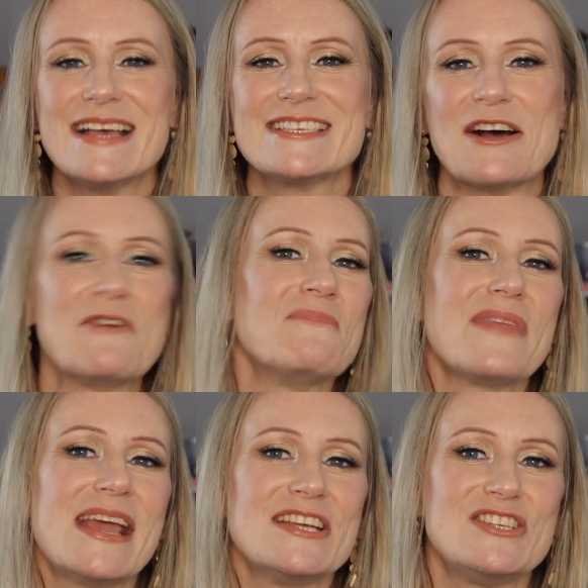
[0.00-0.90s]
So
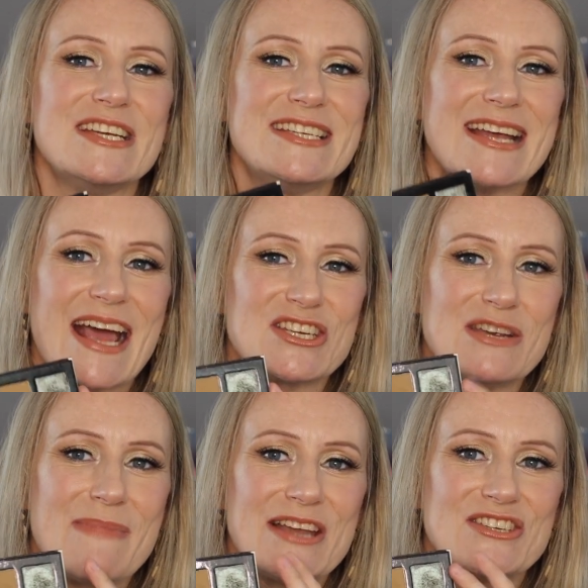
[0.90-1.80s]
she did
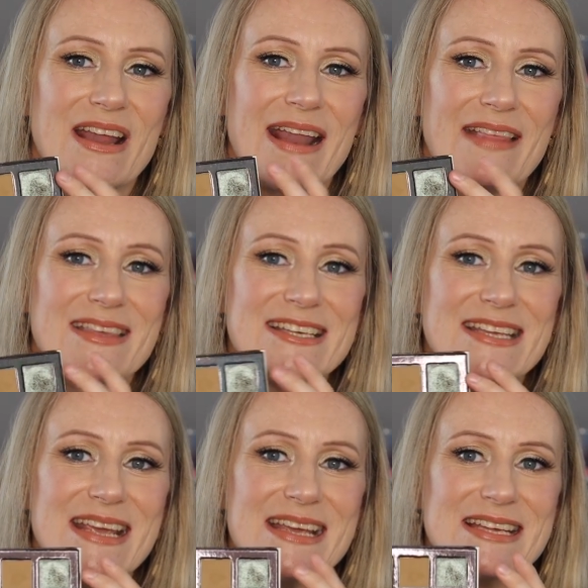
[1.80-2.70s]
actually mention that this
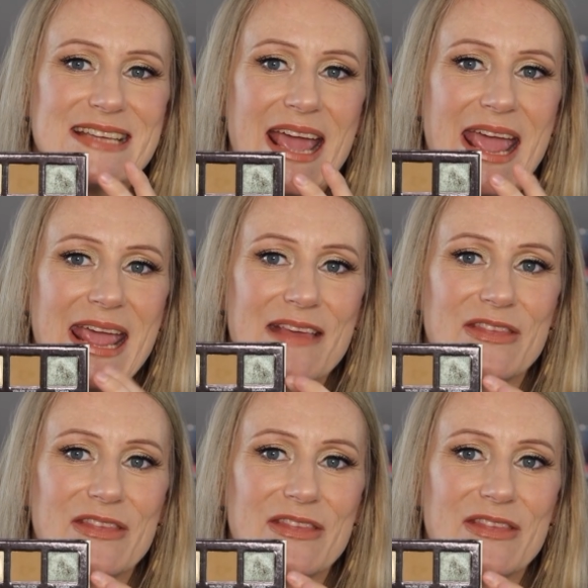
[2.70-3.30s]
is a